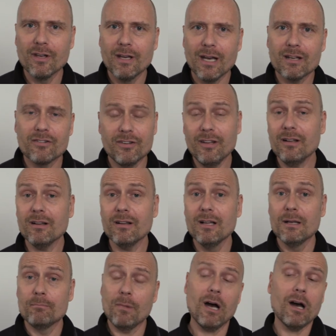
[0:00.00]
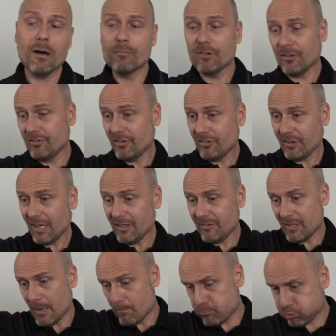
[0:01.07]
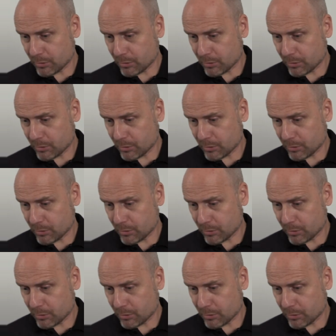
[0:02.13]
until mom just decides to